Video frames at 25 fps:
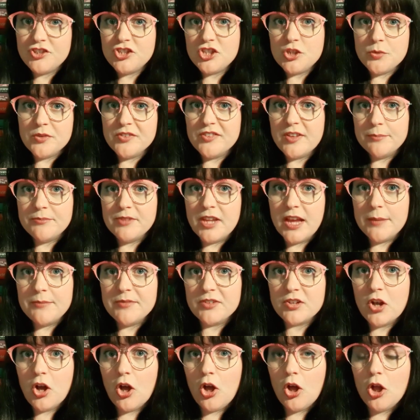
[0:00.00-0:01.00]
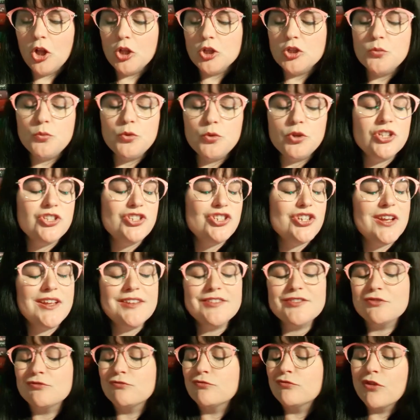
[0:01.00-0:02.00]
as she was sometimes called, would
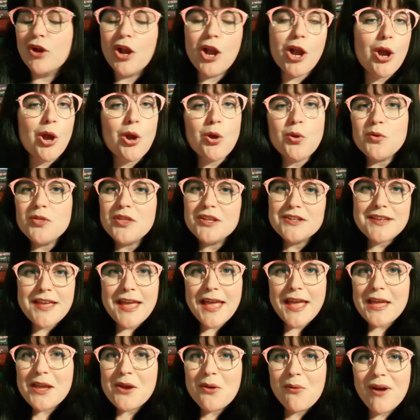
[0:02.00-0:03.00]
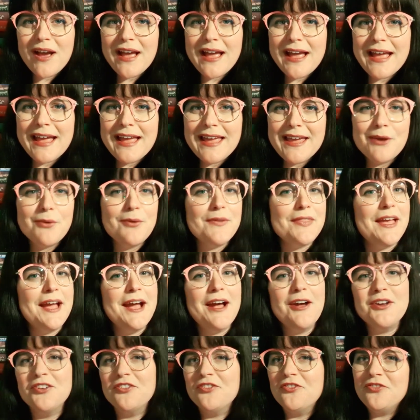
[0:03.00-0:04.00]
just row the day away
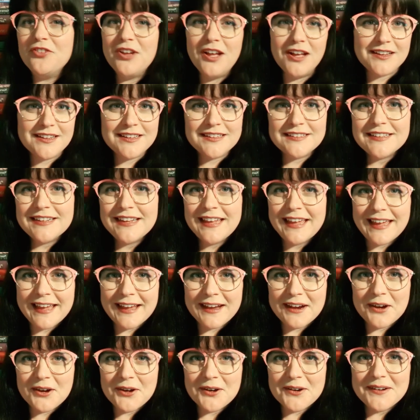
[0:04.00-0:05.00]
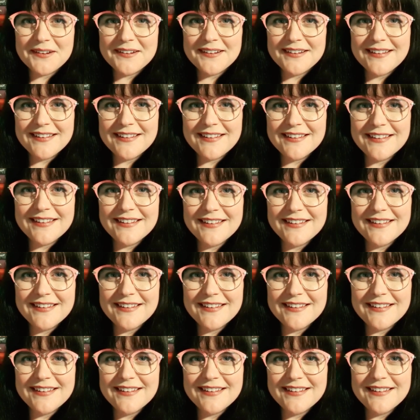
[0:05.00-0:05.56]
without a fucking care.